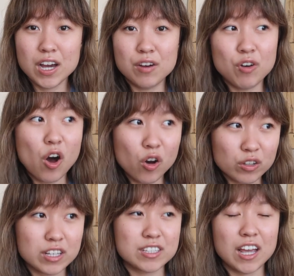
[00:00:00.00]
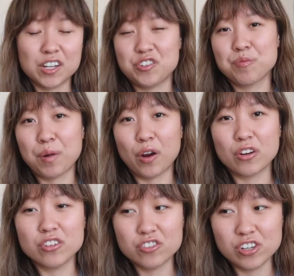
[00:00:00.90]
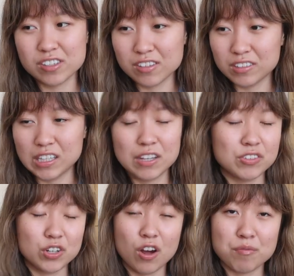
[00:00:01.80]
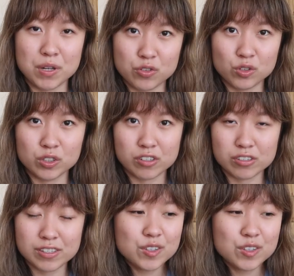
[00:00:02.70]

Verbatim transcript: of all this extra burden just lifted off my shoulders.